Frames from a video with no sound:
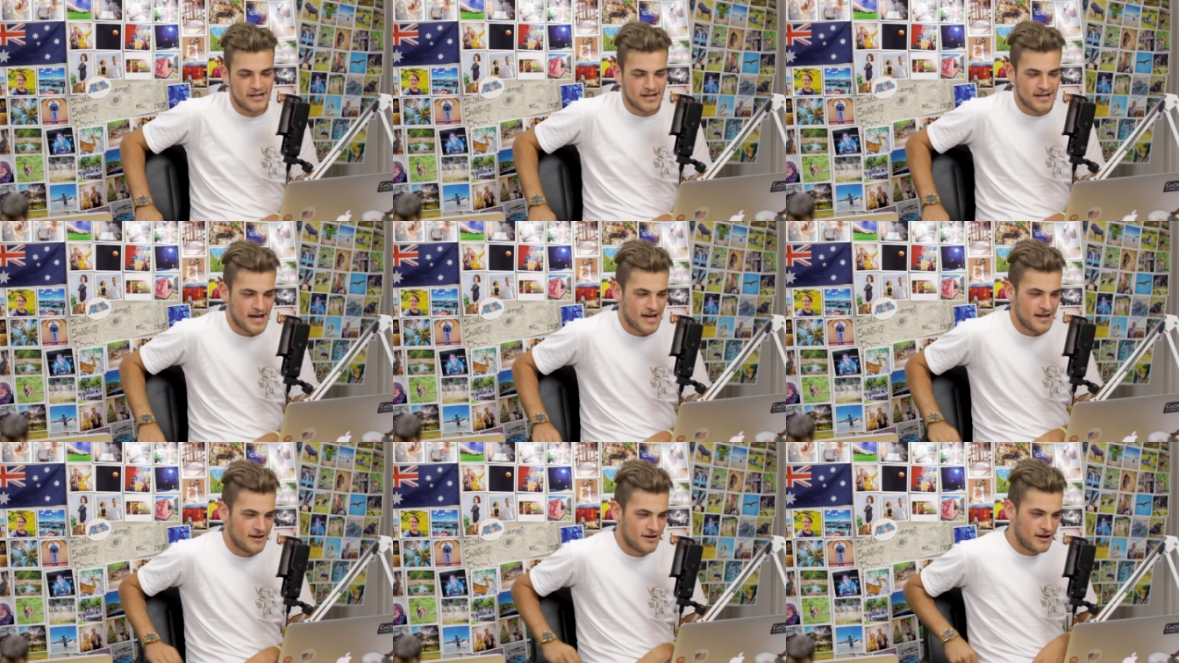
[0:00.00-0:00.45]

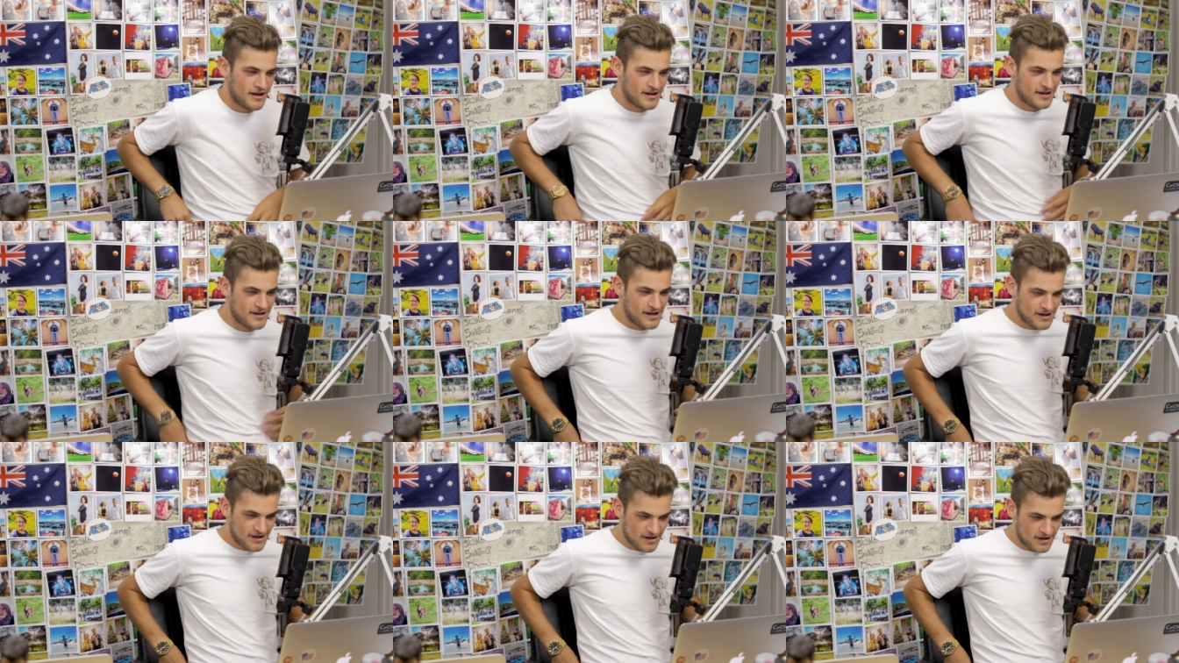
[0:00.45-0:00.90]
Again, I
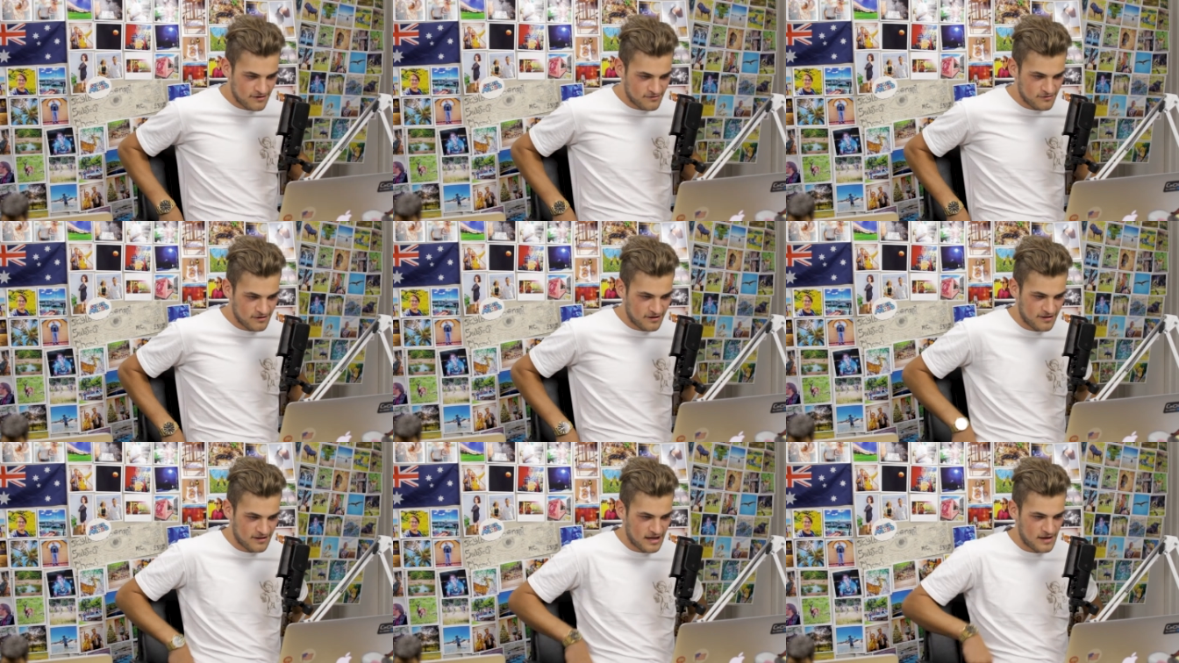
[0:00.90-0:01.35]
can't
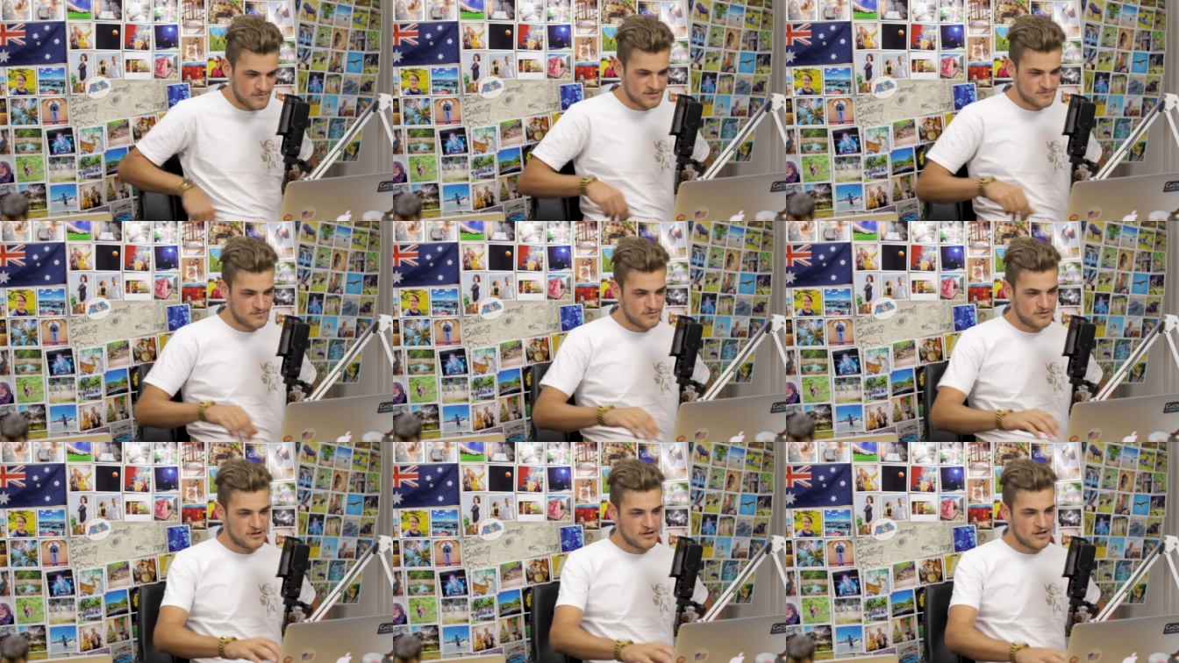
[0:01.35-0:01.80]
really say
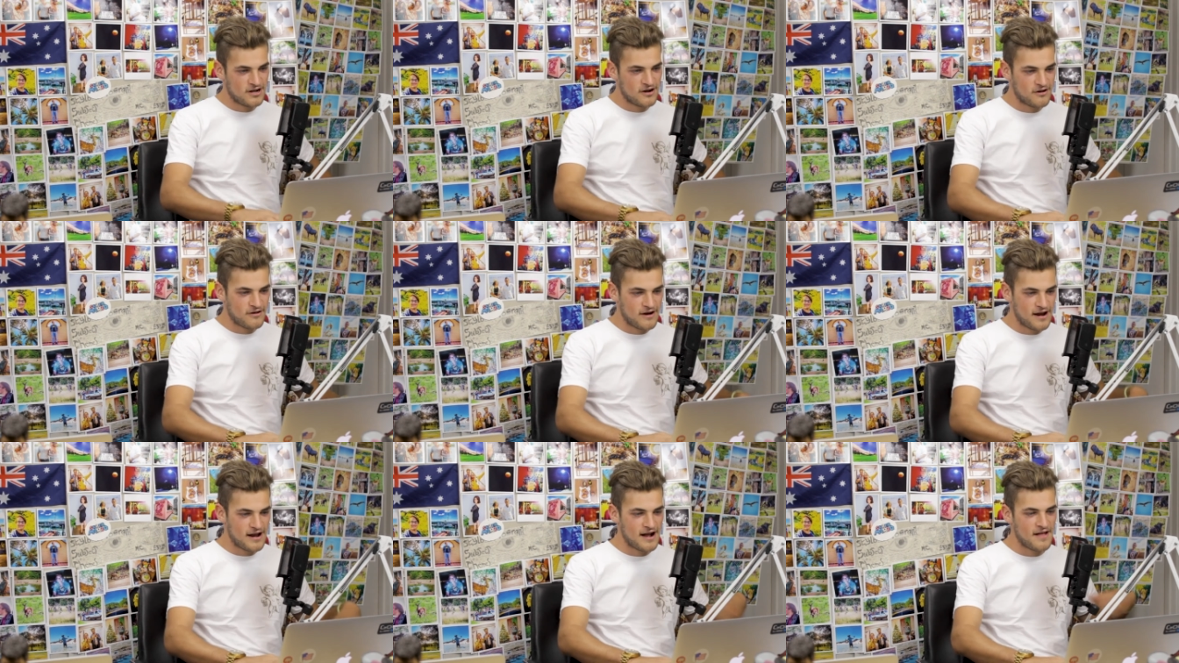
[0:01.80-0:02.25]
much, but it didn't go
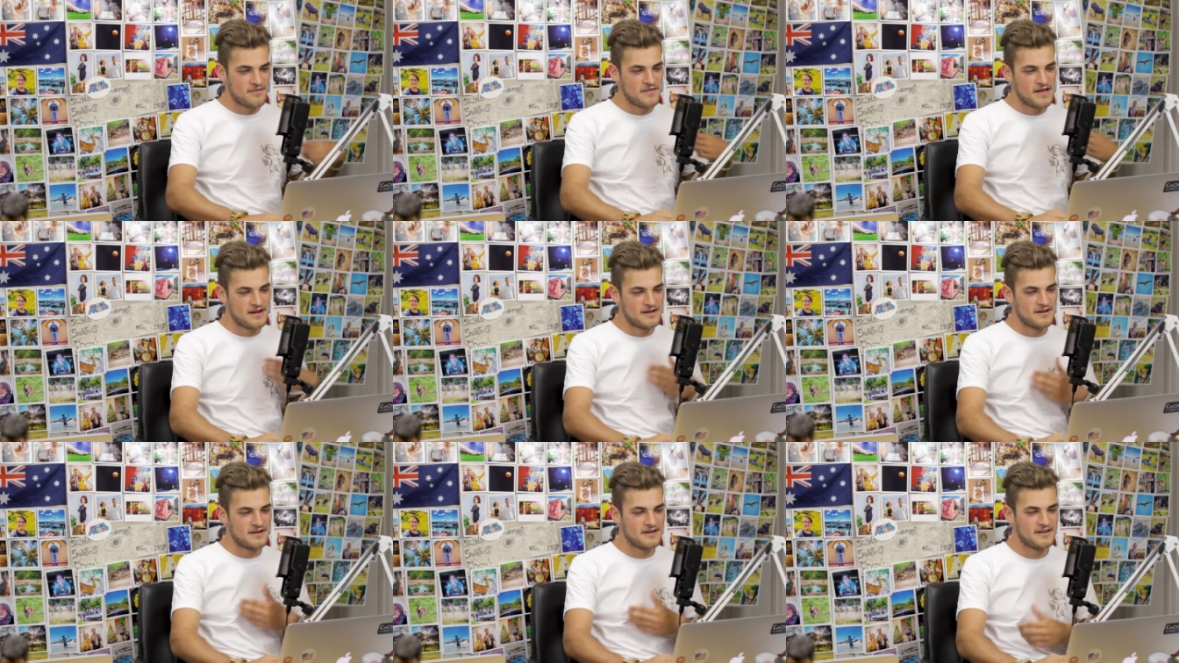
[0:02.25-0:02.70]
great. And
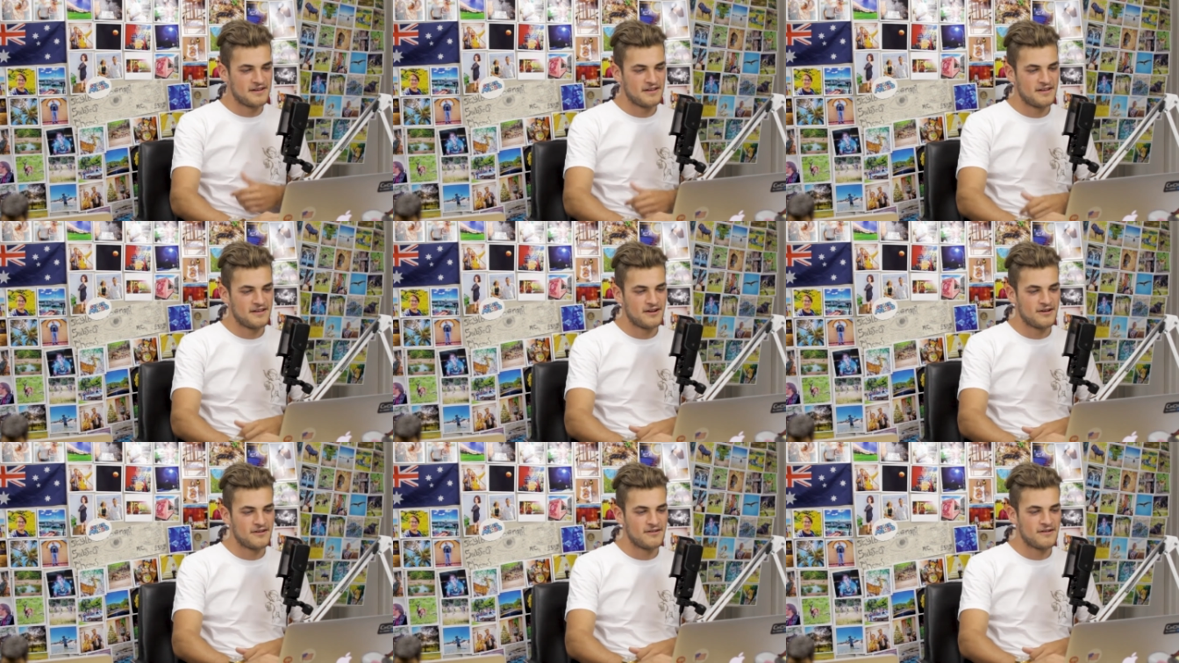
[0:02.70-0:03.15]
then,
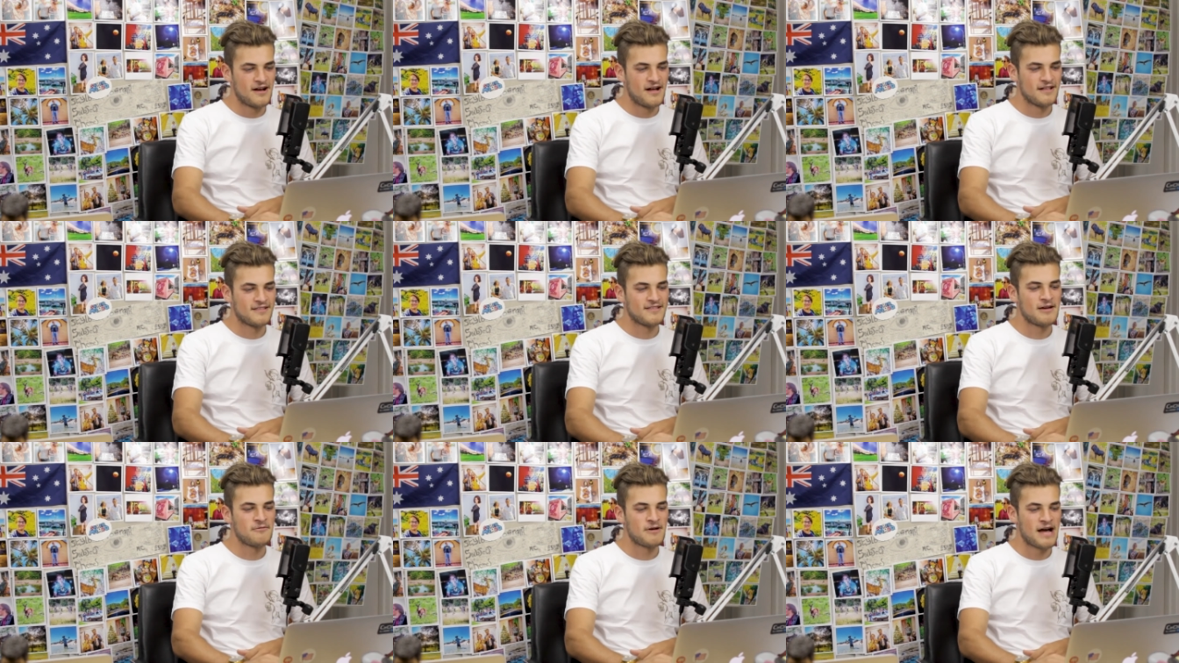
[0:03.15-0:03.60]

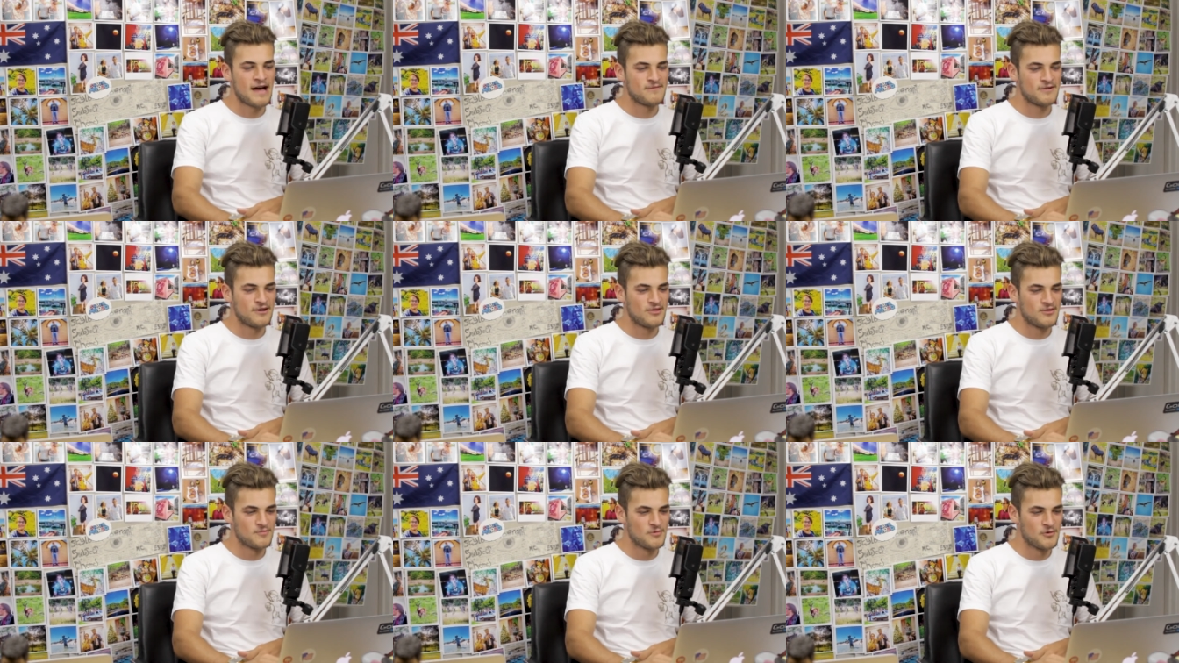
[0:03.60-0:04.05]
I'll tell you what
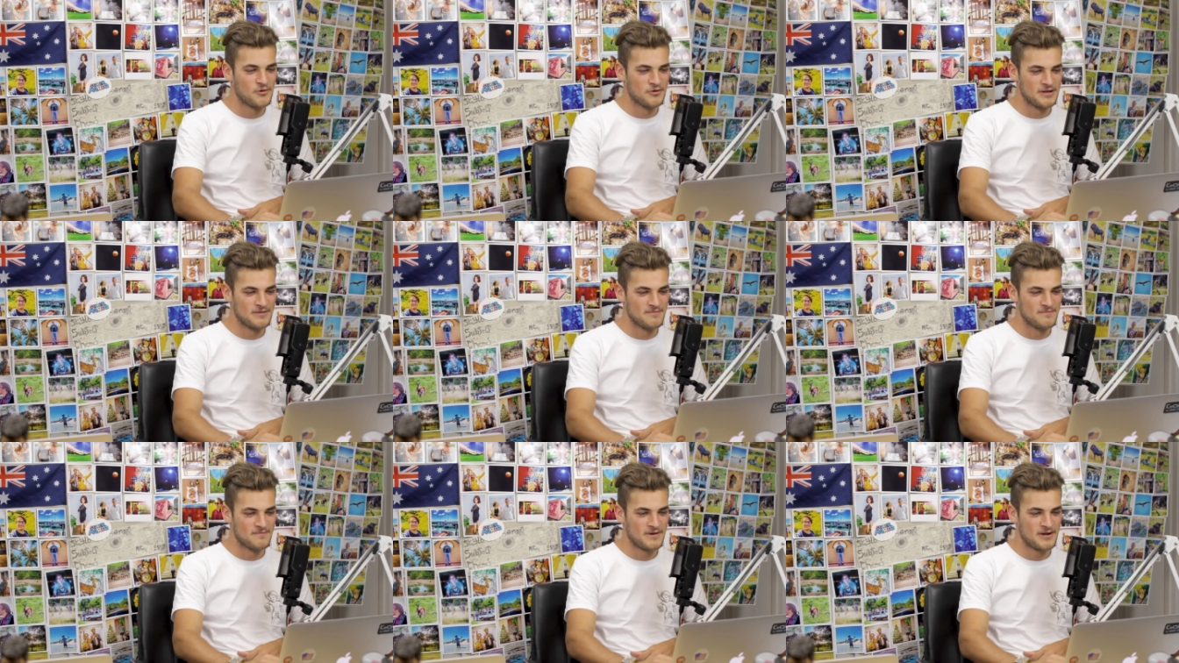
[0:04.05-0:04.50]
happened in the
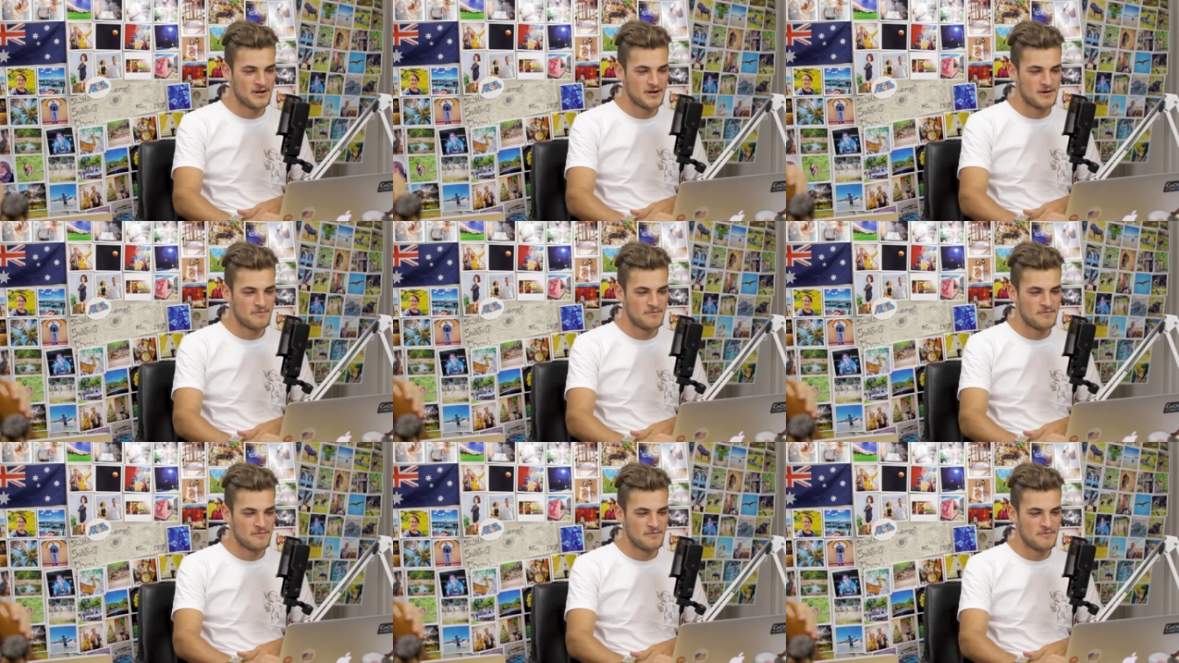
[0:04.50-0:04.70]
morning, but